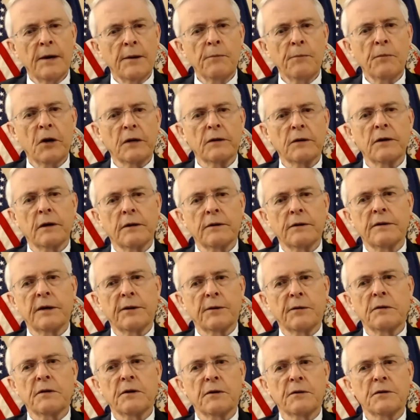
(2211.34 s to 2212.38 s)
But
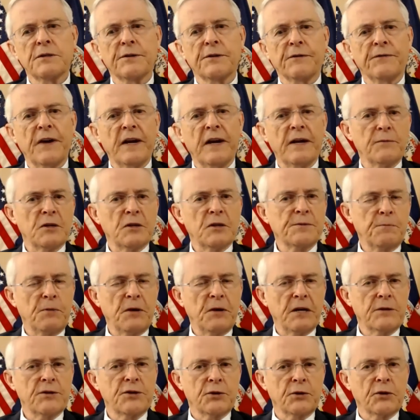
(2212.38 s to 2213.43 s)
there was a famous
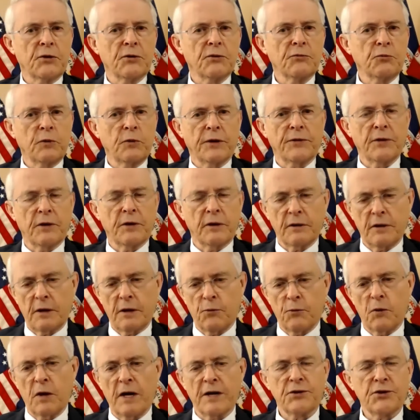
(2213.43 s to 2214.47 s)
picture with a
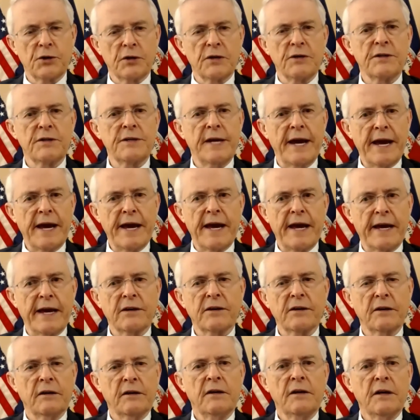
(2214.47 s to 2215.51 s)
Russian
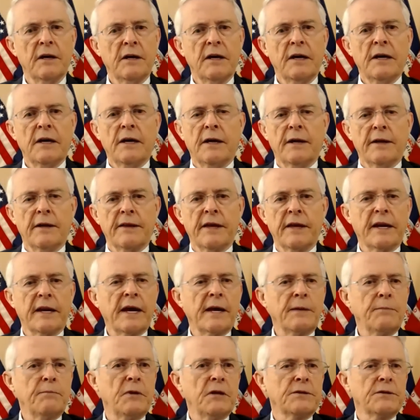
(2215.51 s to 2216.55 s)
tank that
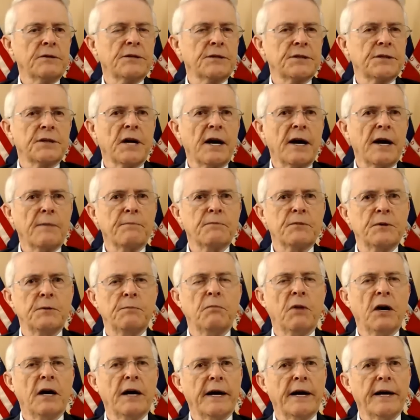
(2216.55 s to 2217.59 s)
had been stopped
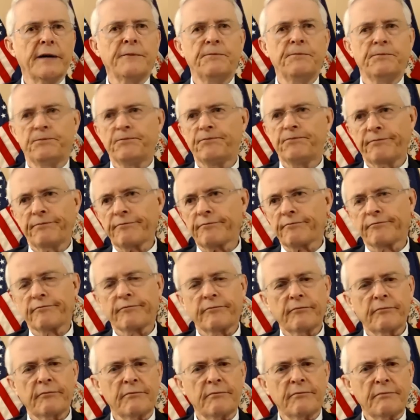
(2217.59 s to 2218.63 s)
by
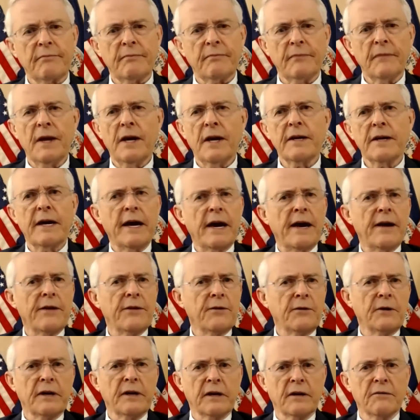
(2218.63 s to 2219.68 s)
a
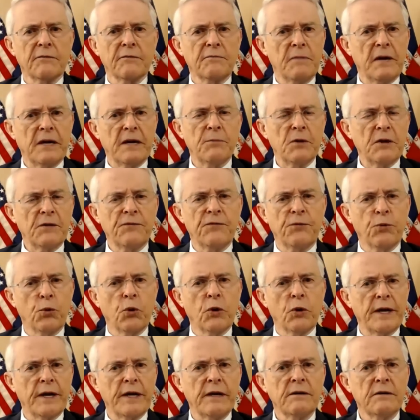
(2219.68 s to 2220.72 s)
gathering of maybe
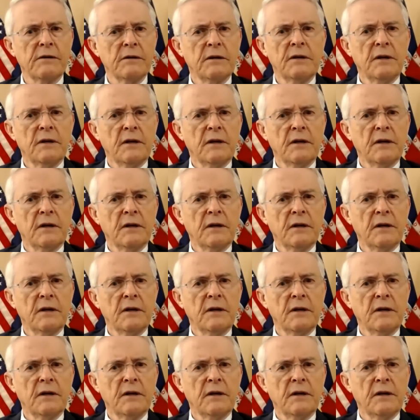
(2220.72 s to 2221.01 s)
40